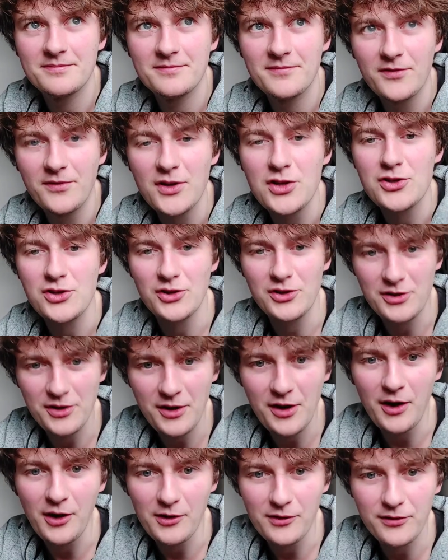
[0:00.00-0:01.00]
vision
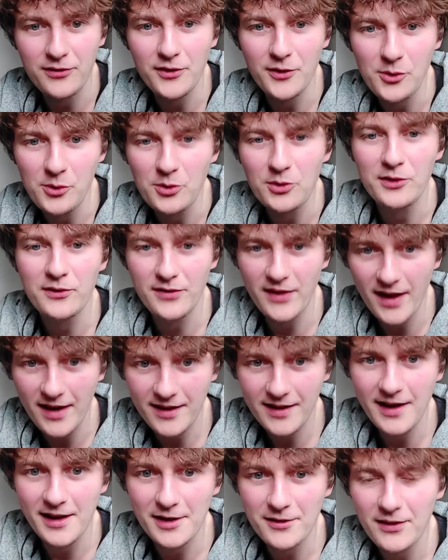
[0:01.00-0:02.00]
of all of
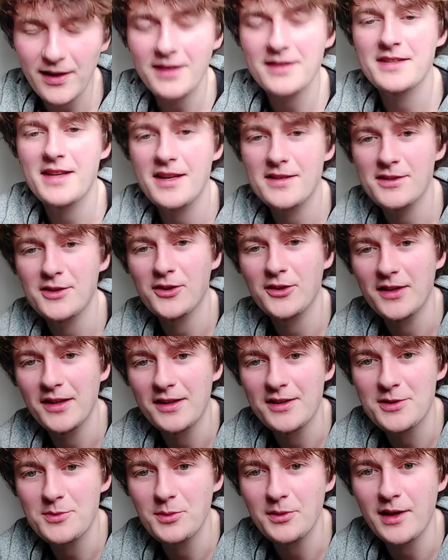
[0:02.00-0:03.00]
that kind of excess and
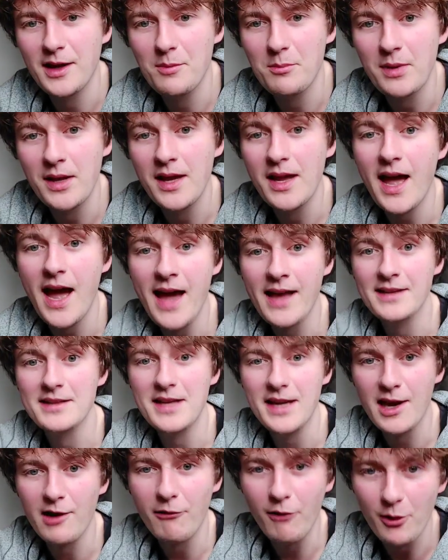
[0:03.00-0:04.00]
ugliness would that be and
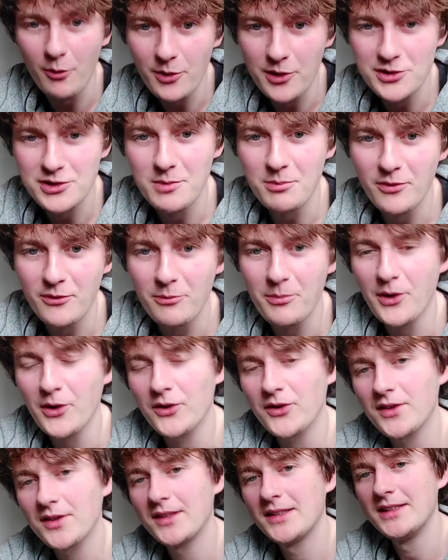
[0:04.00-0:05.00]
hero worship of
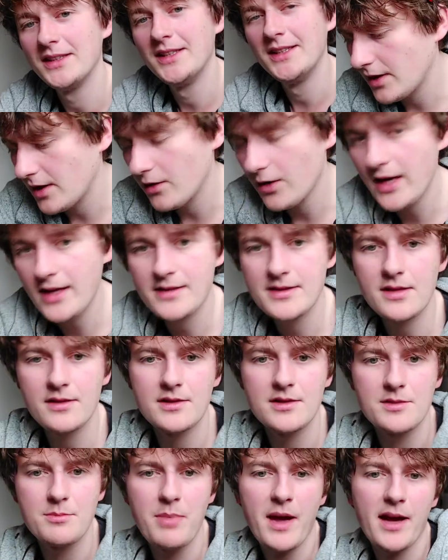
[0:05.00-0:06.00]
bond you know
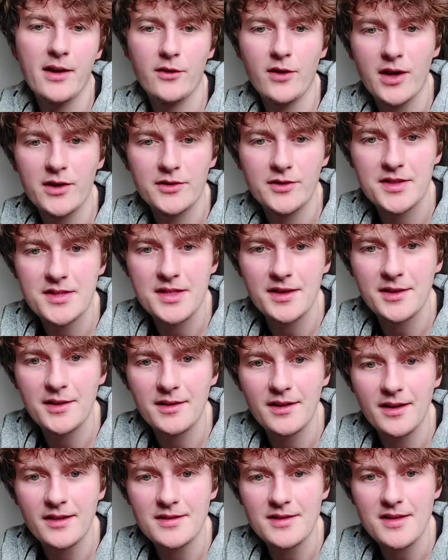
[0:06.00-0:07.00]
higson's background is in
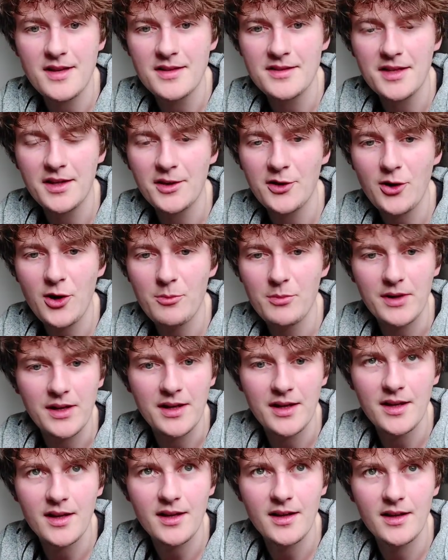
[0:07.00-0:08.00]
is, is in
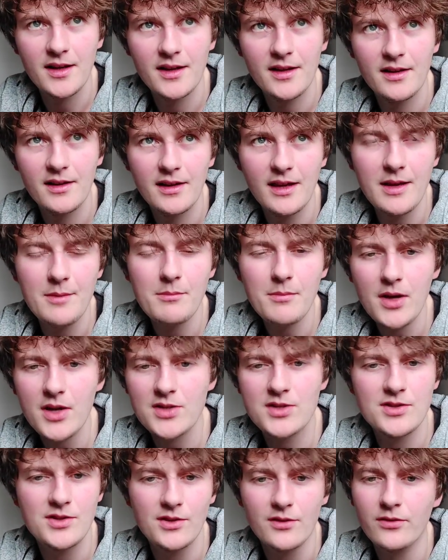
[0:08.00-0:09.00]
comedy he
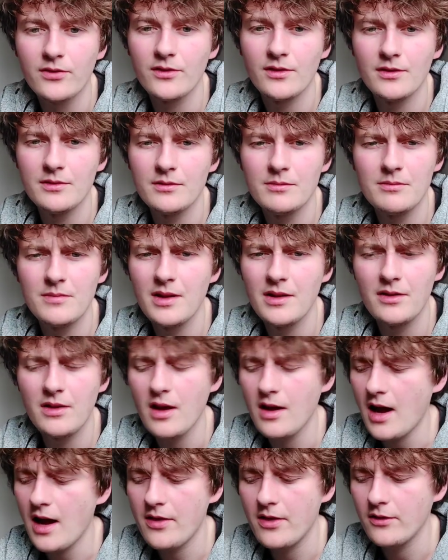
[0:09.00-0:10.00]
must have
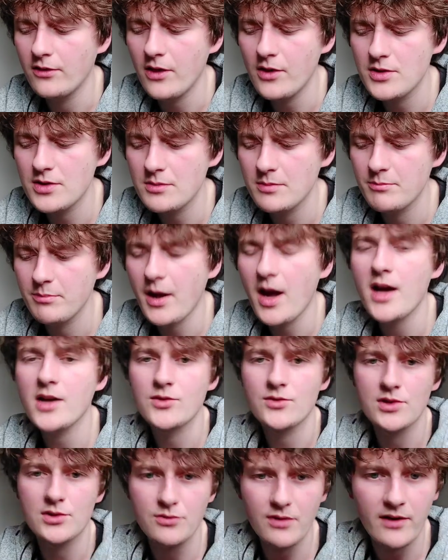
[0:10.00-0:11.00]
the, those
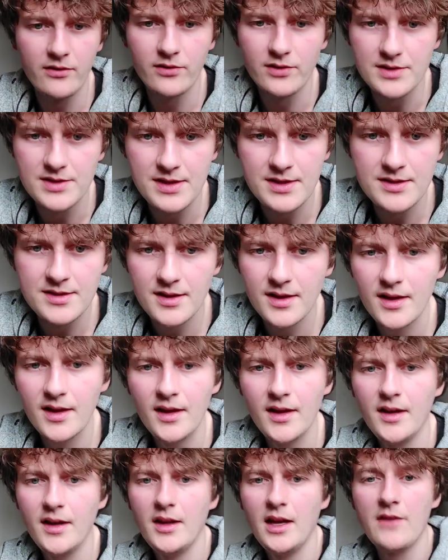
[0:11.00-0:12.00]
partridge references
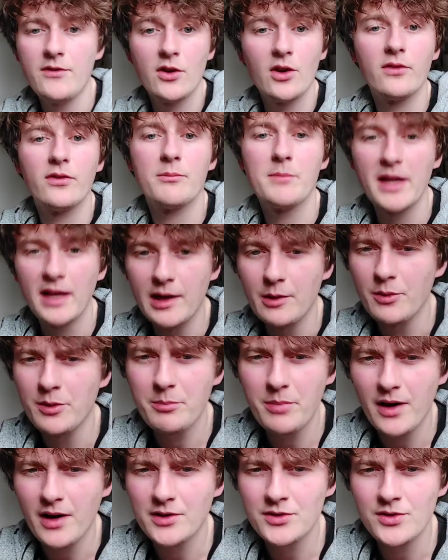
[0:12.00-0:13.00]
if you're not familiar
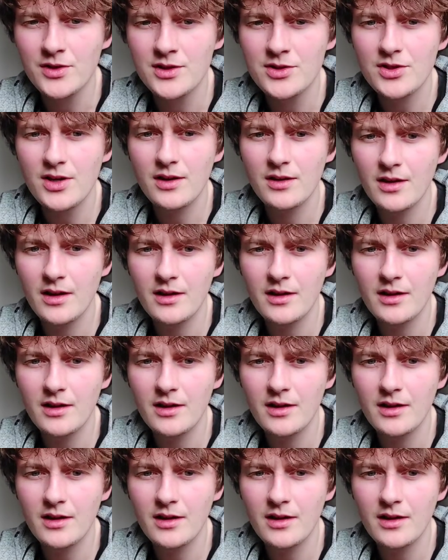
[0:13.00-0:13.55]
with partridge